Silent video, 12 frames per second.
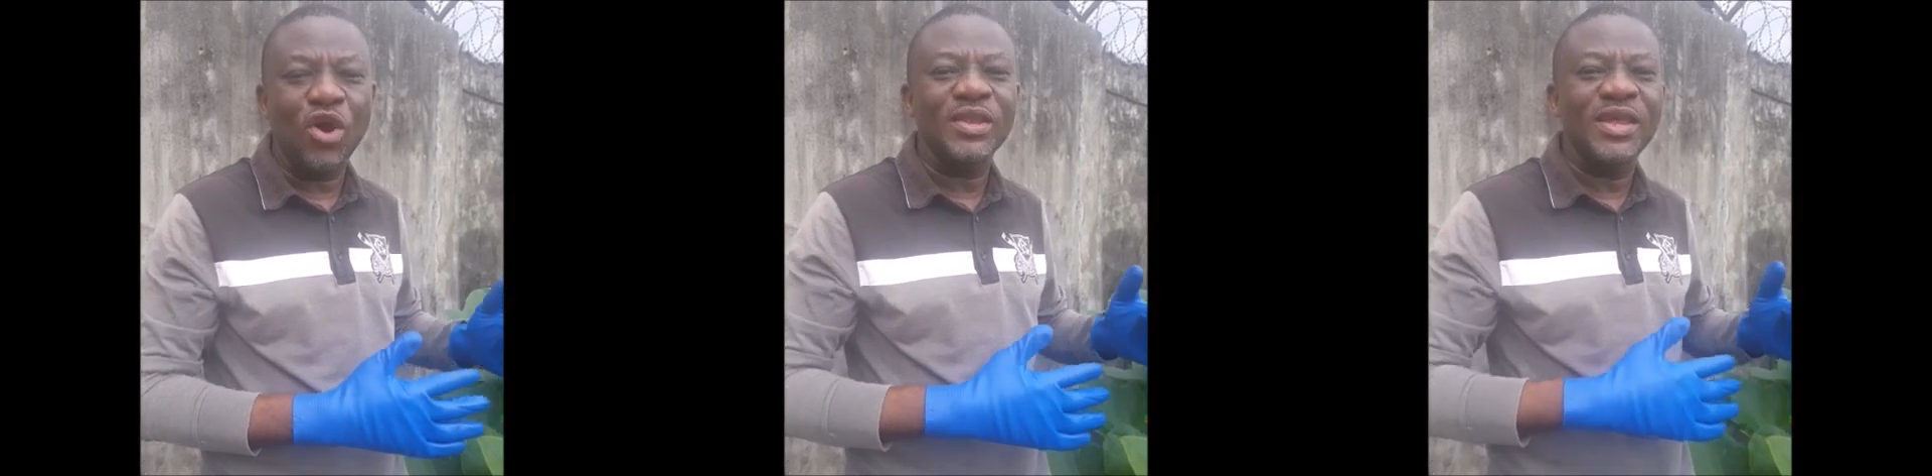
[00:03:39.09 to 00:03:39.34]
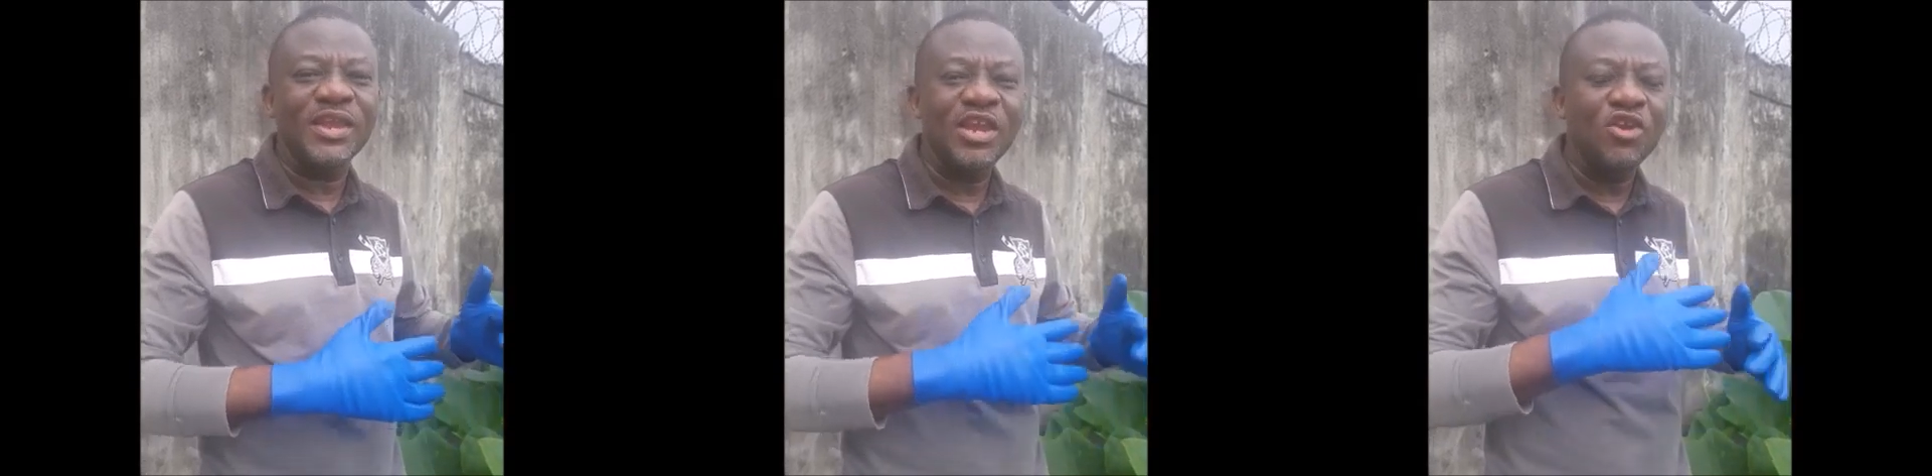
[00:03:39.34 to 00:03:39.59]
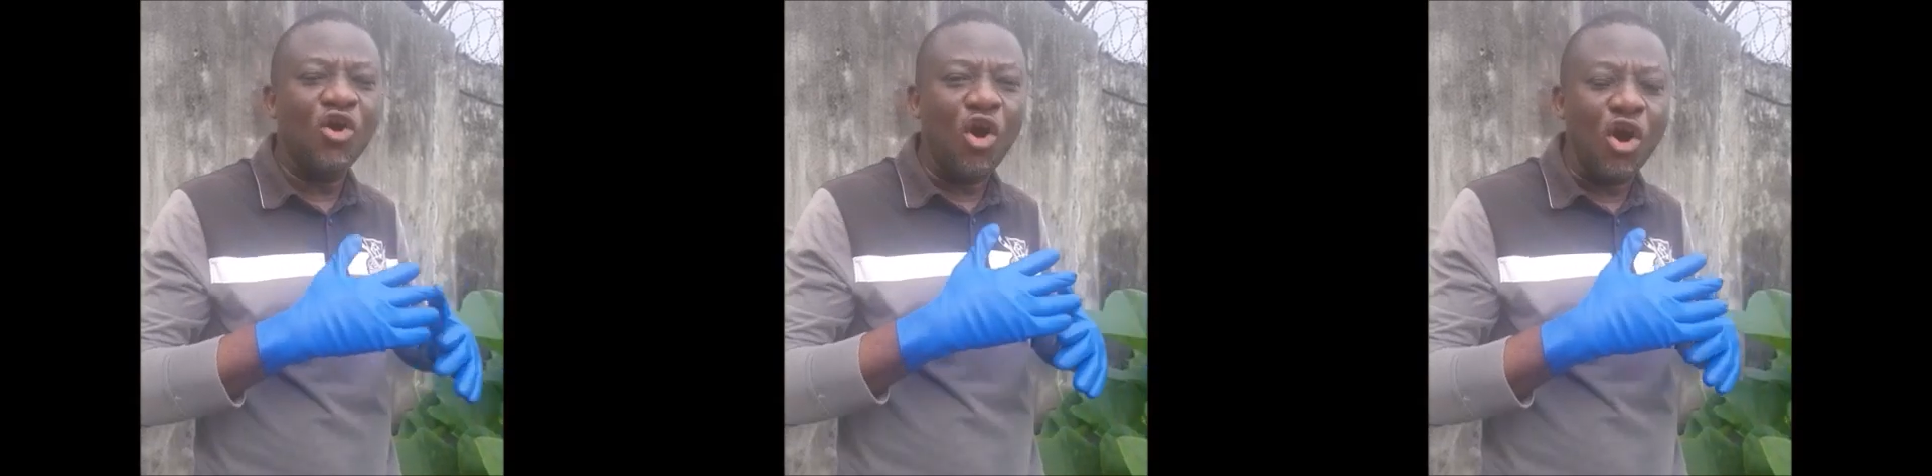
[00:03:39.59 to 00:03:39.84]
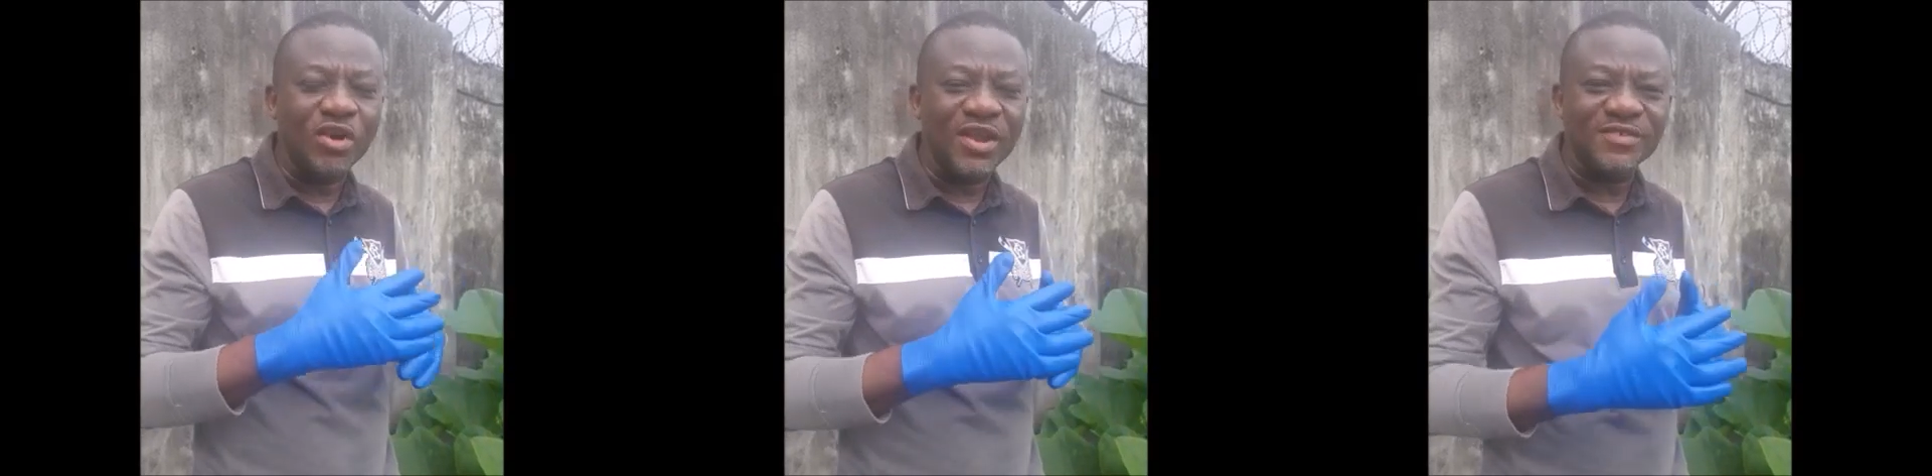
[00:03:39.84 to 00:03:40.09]
or they didn't
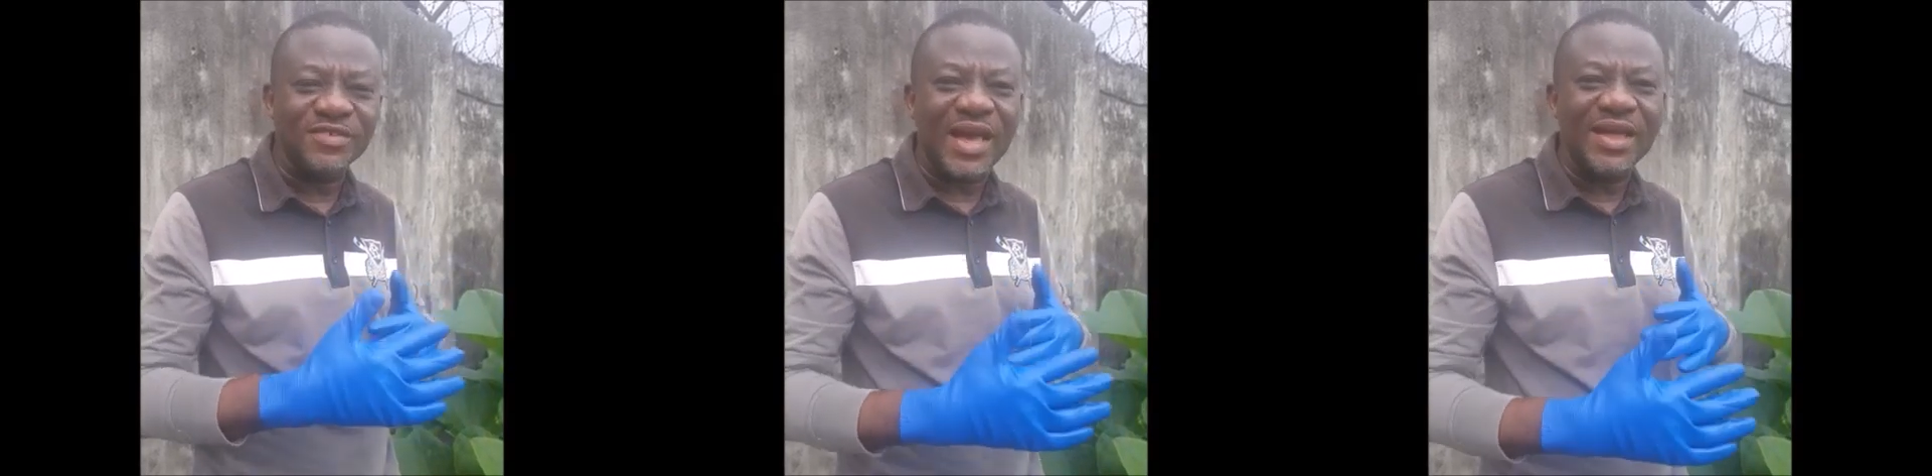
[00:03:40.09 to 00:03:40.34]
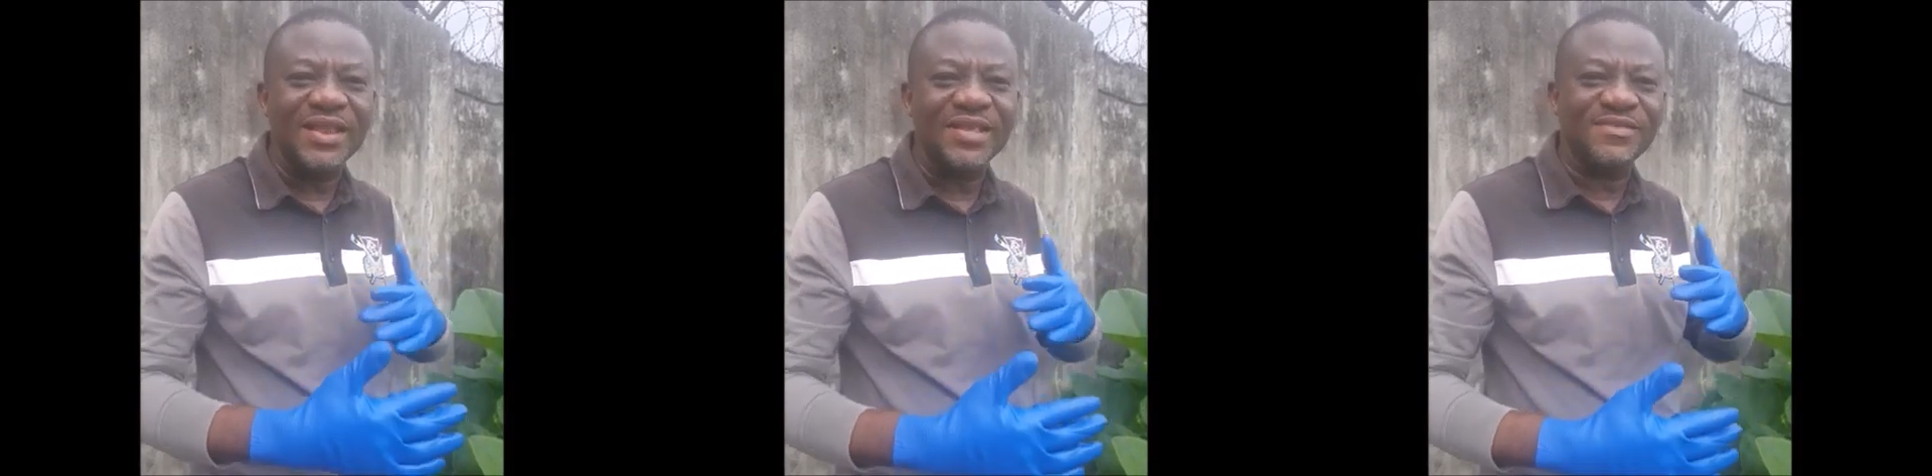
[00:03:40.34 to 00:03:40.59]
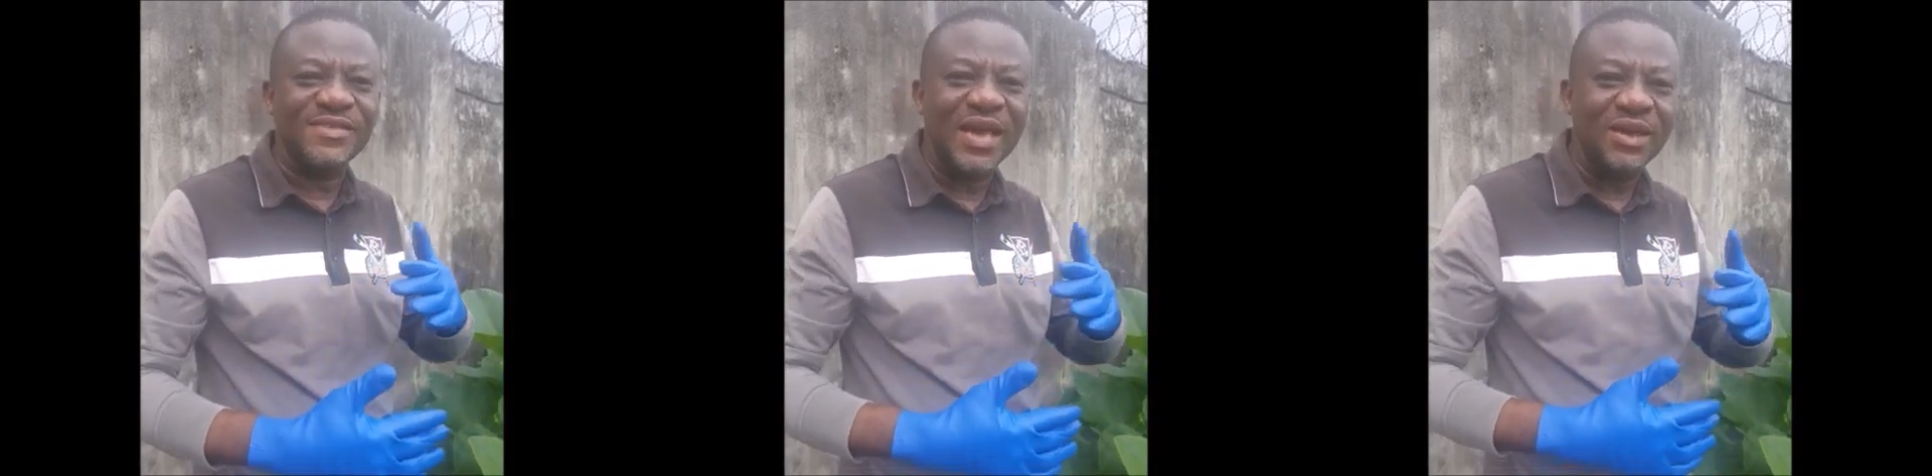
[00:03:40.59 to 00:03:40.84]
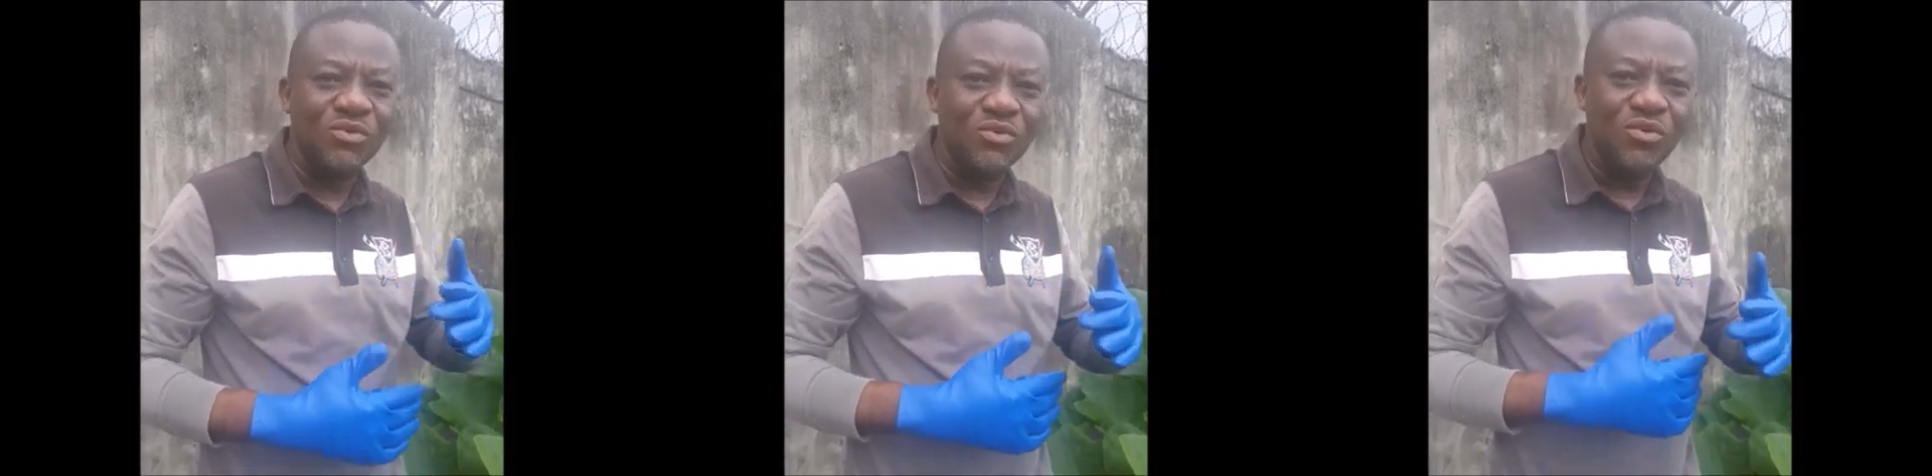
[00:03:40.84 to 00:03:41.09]
understand the
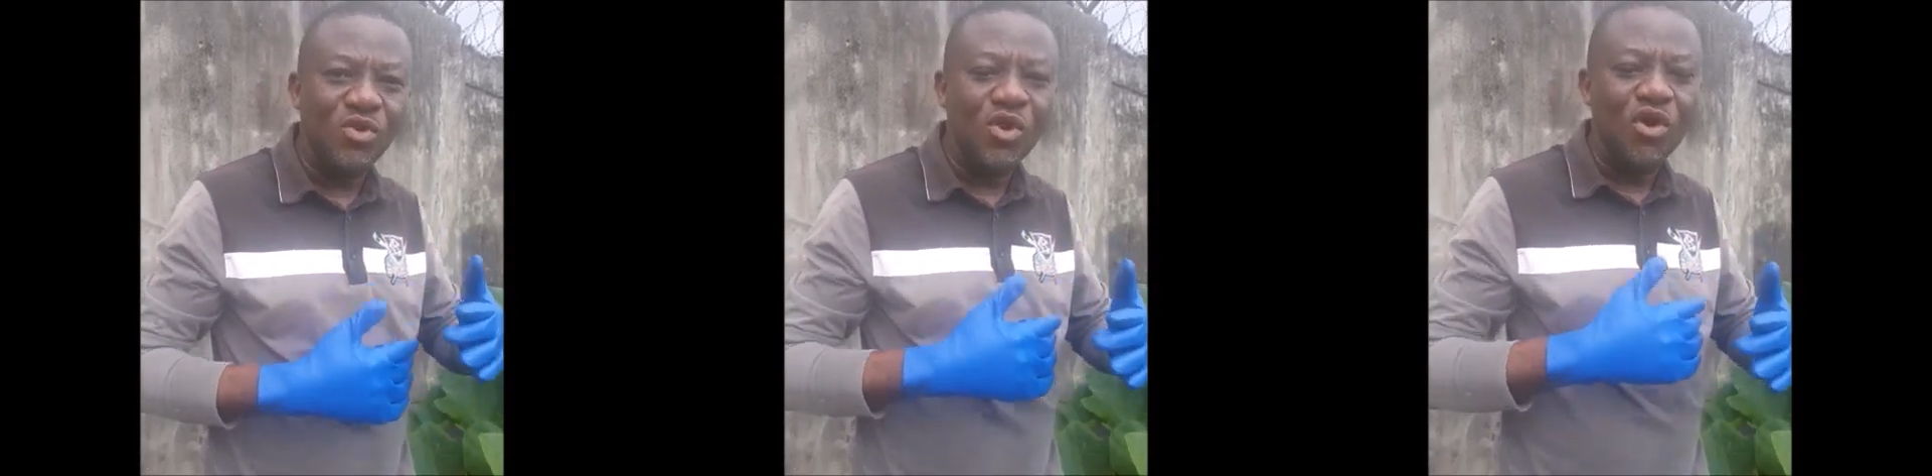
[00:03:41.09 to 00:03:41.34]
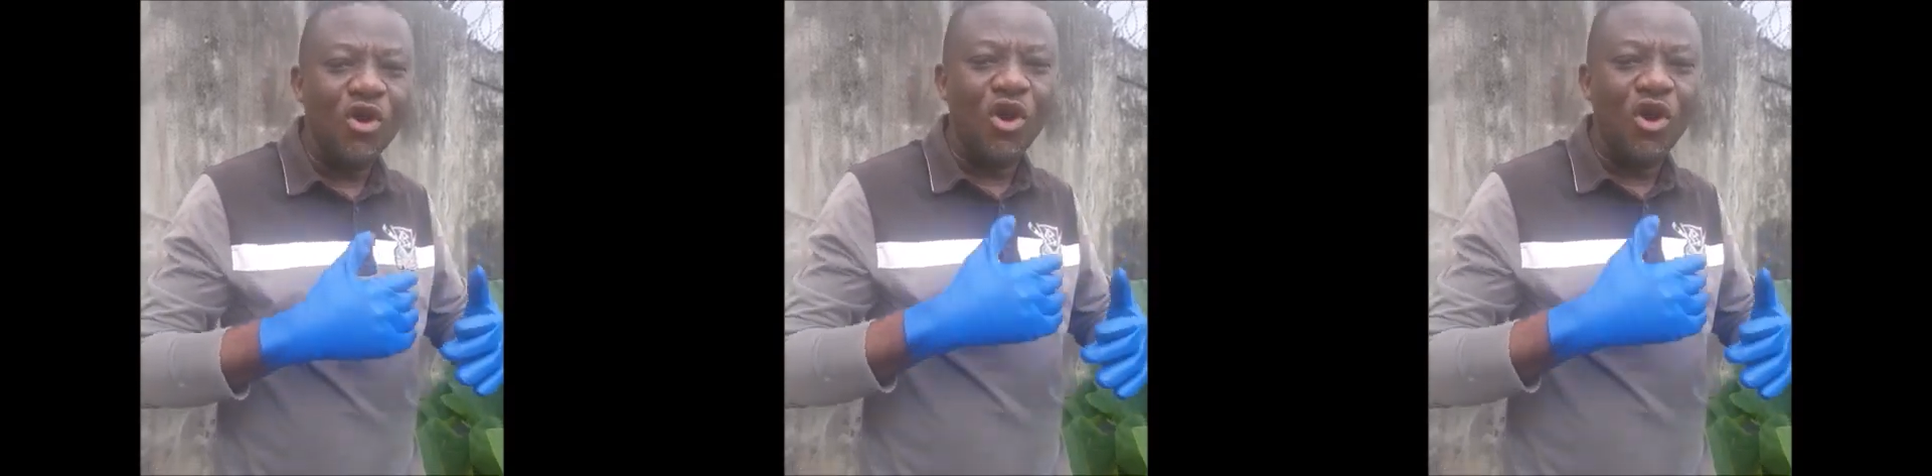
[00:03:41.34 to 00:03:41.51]
cycle